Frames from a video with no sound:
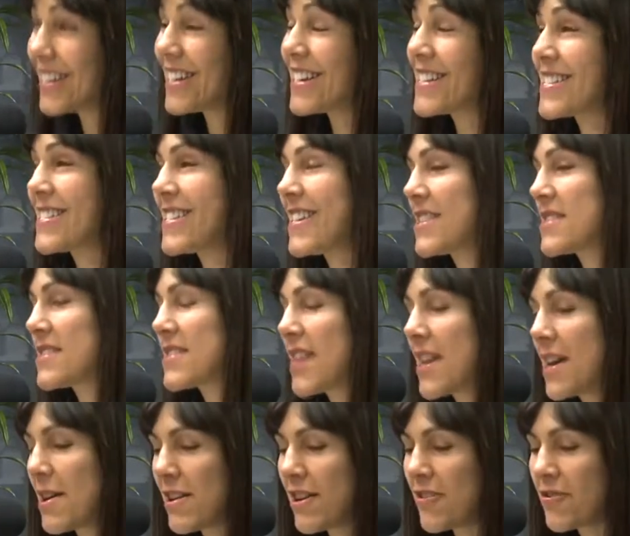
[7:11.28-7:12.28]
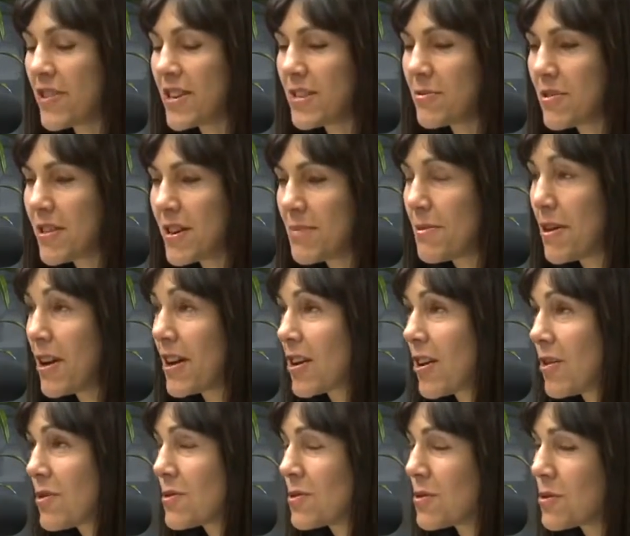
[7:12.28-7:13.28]
Yes. A friend of mine,
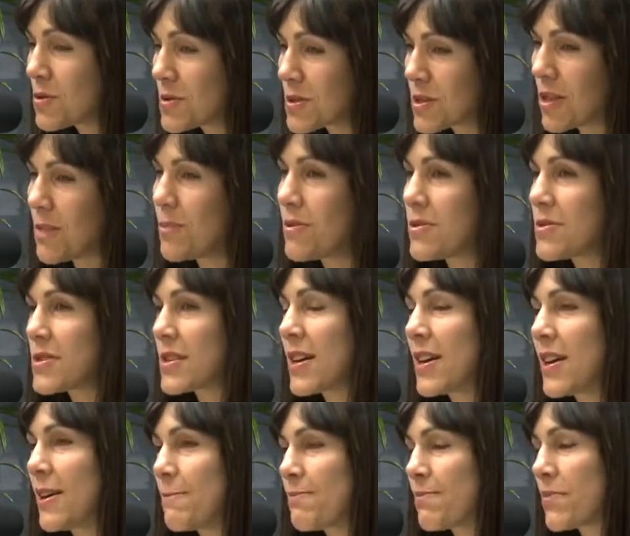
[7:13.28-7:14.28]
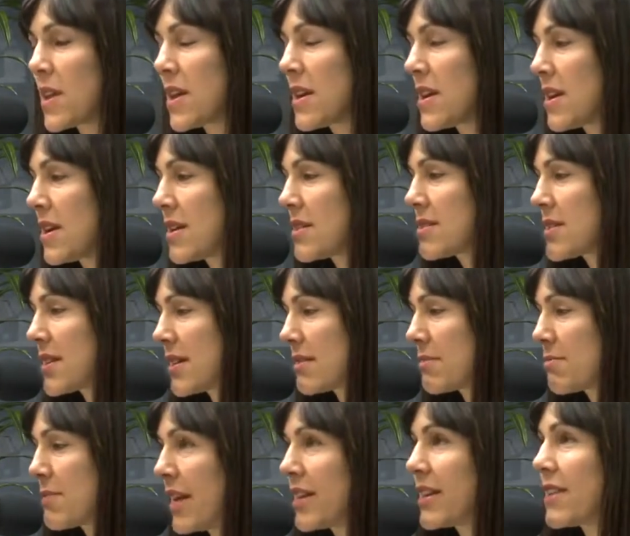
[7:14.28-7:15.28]
Mike Alsop, who's done
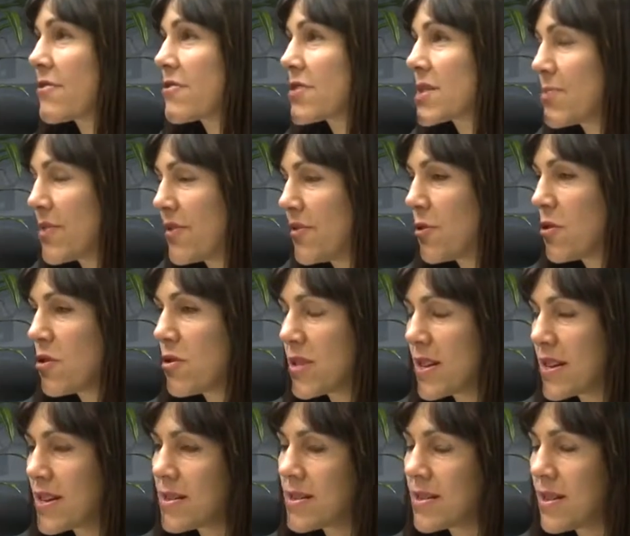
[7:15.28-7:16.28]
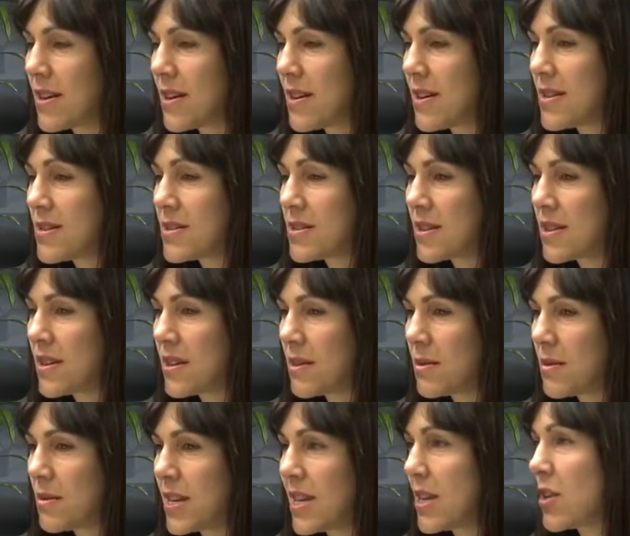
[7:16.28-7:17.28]
Mount Everest before, and he's
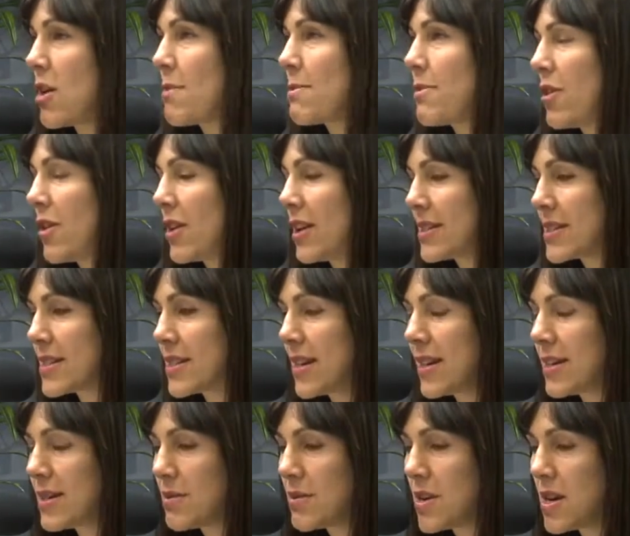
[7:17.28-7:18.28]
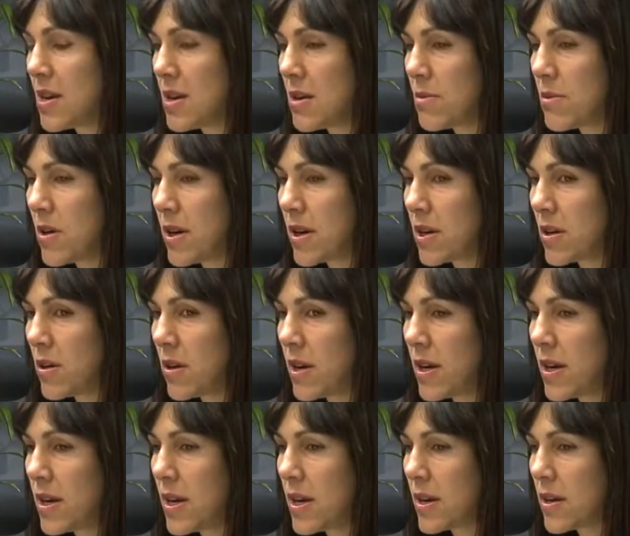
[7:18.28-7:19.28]
an airline pilot. And Mike and
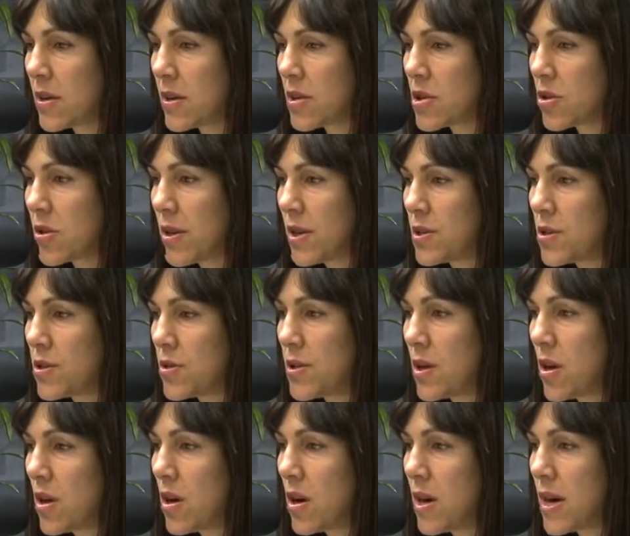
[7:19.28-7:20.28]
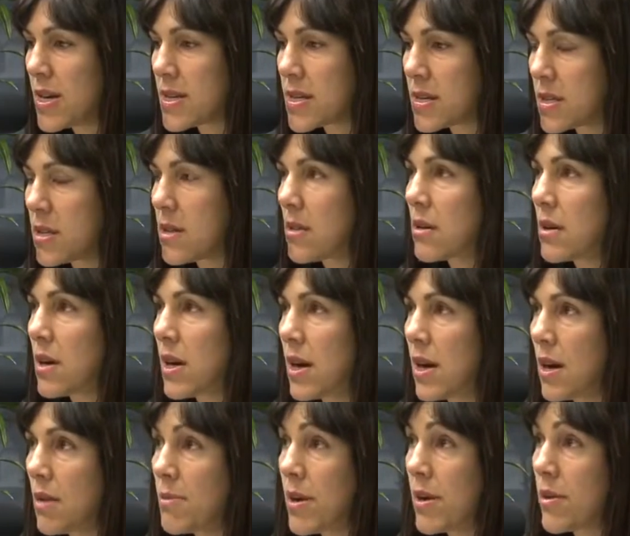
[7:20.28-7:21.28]
I are going to try and do the highest
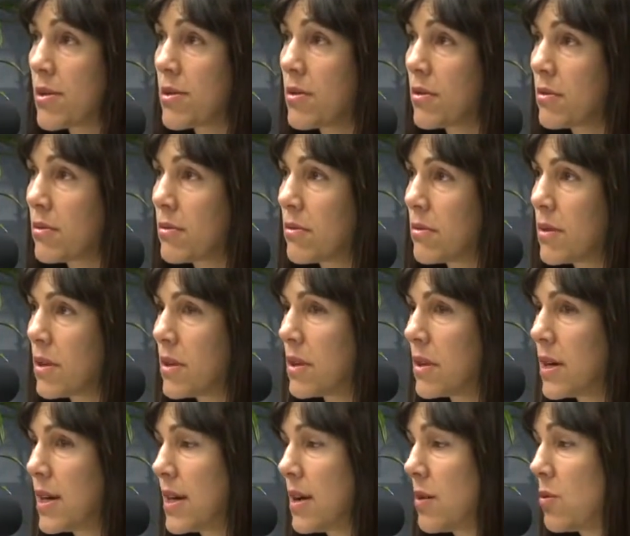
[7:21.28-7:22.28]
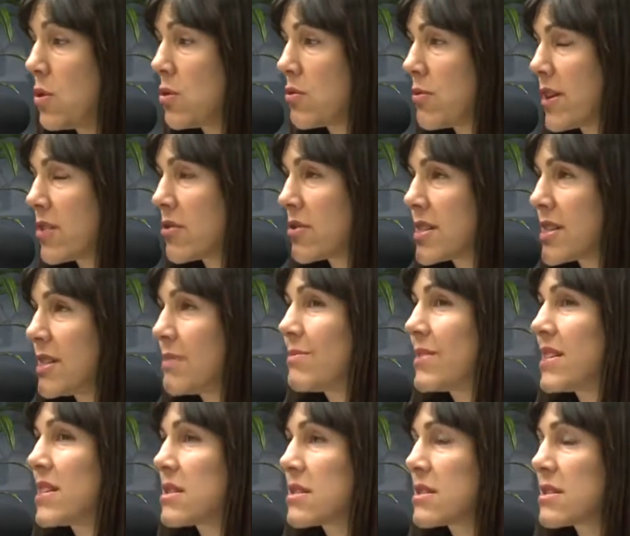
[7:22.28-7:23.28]
marathon world record attempt